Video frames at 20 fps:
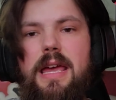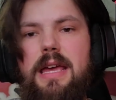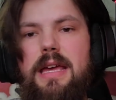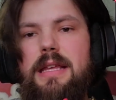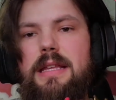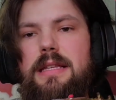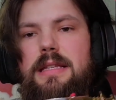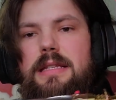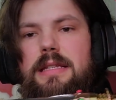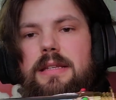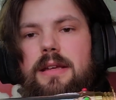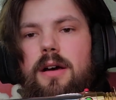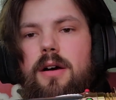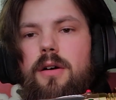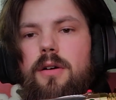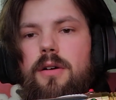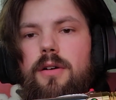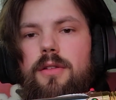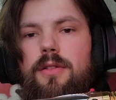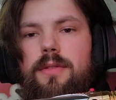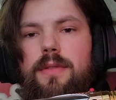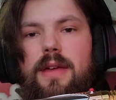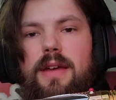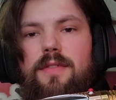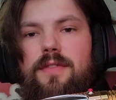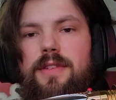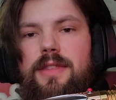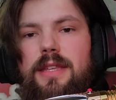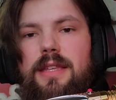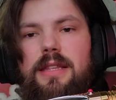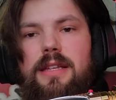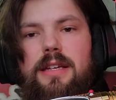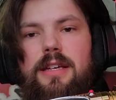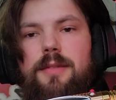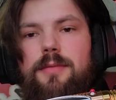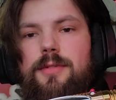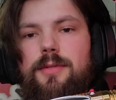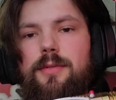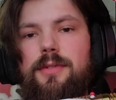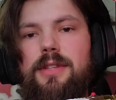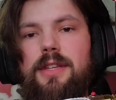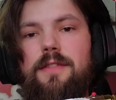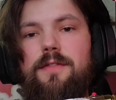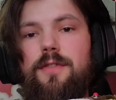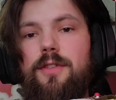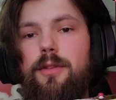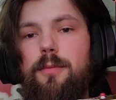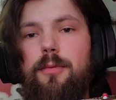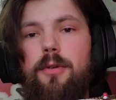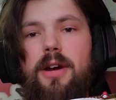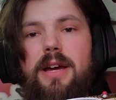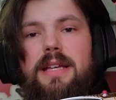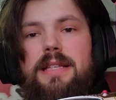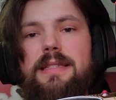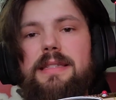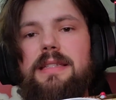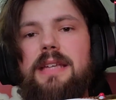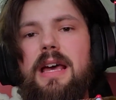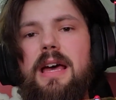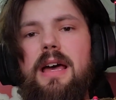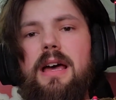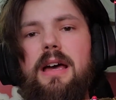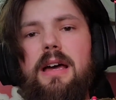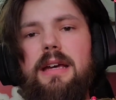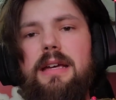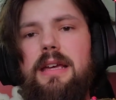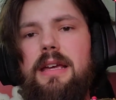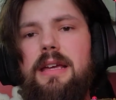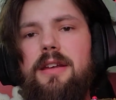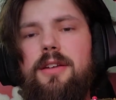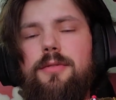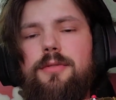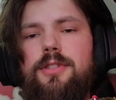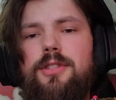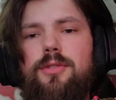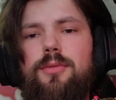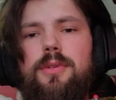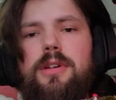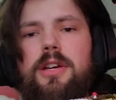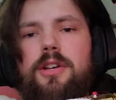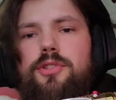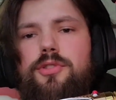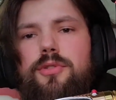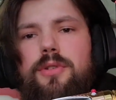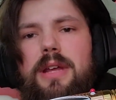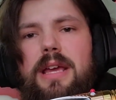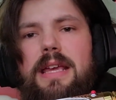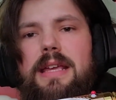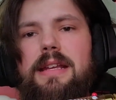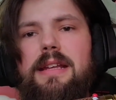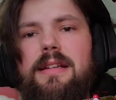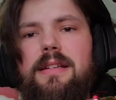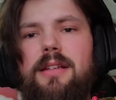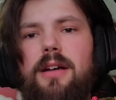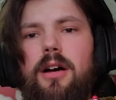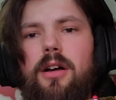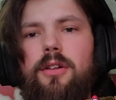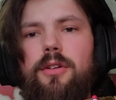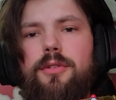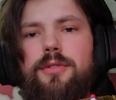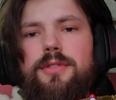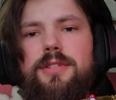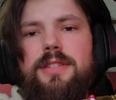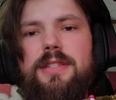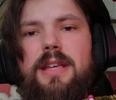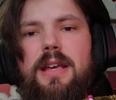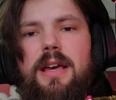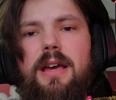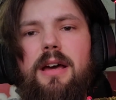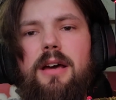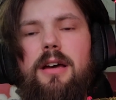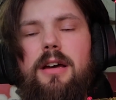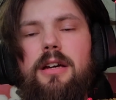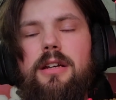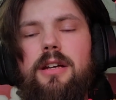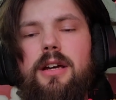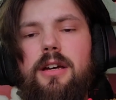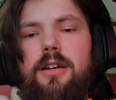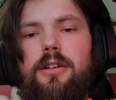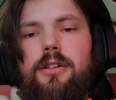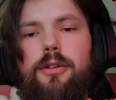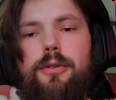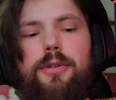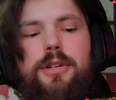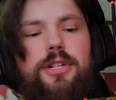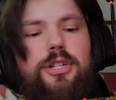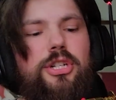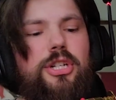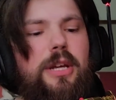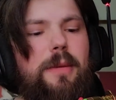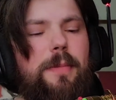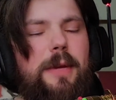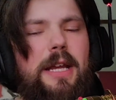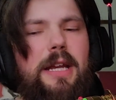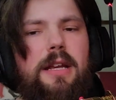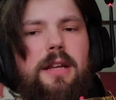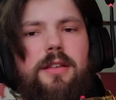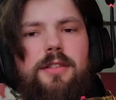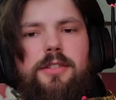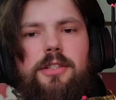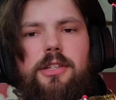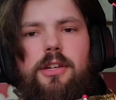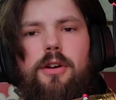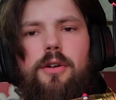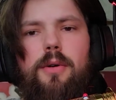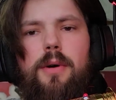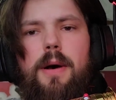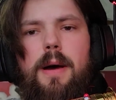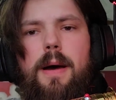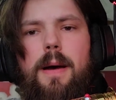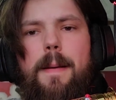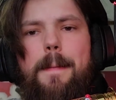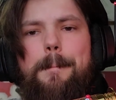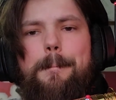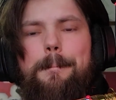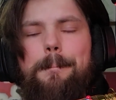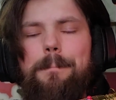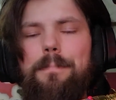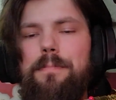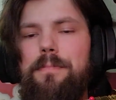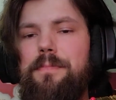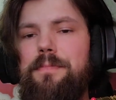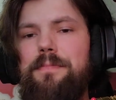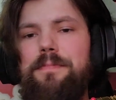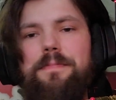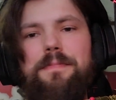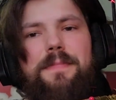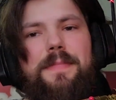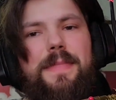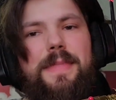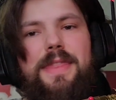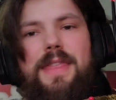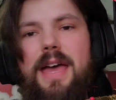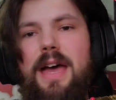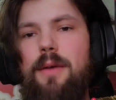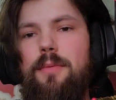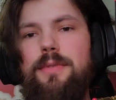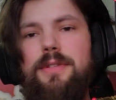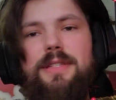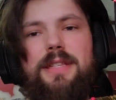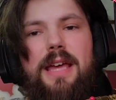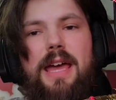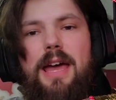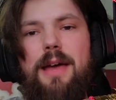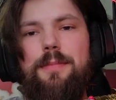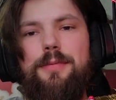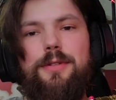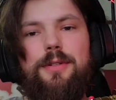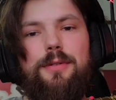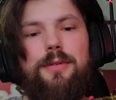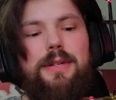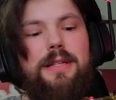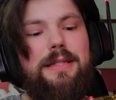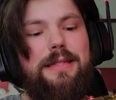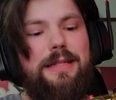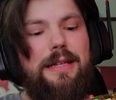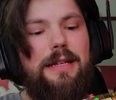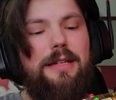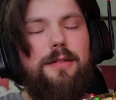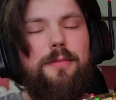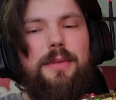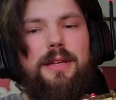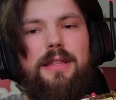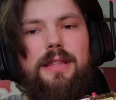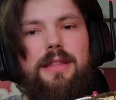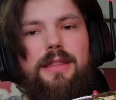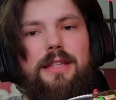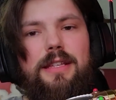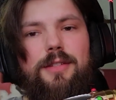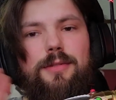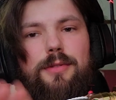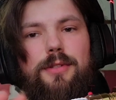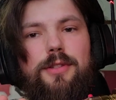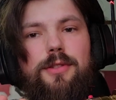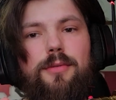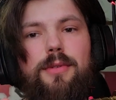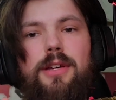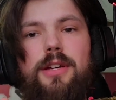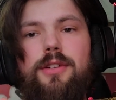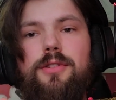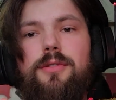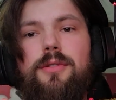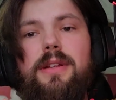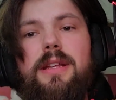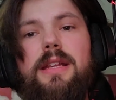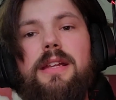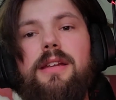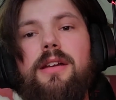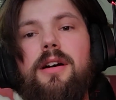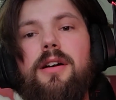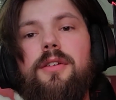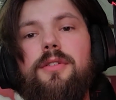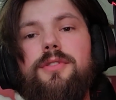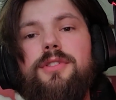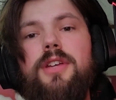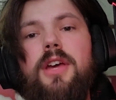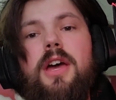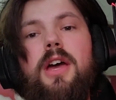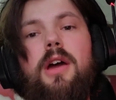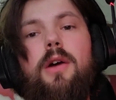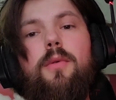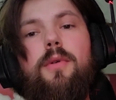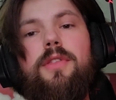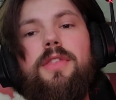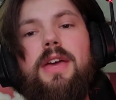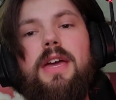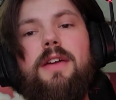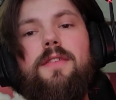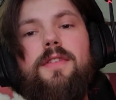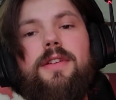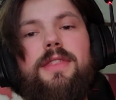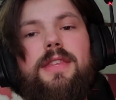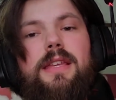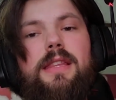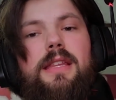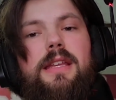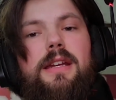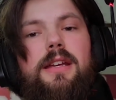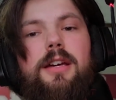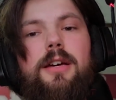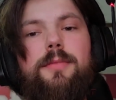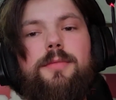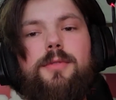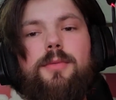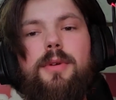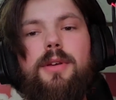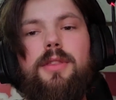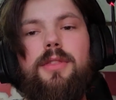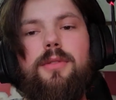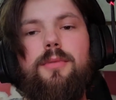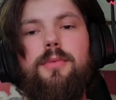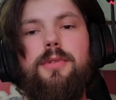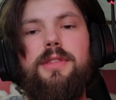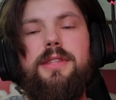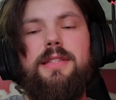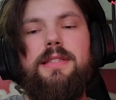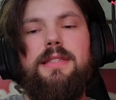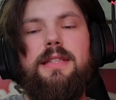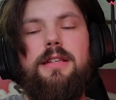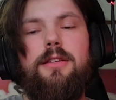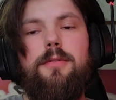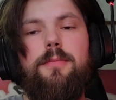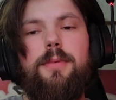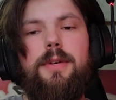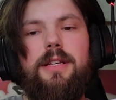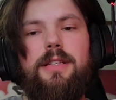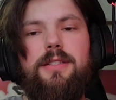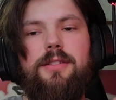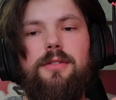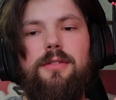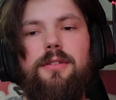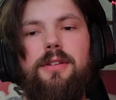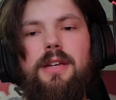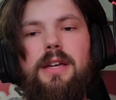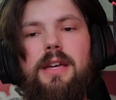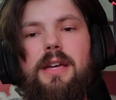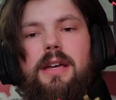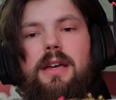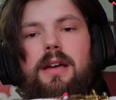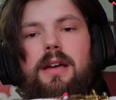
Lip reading: and everything that comes with it for the price, again, it was $380, not including shipping. So that was absolutely insane to me that this was $380 with everything that it comes with the Xenopixel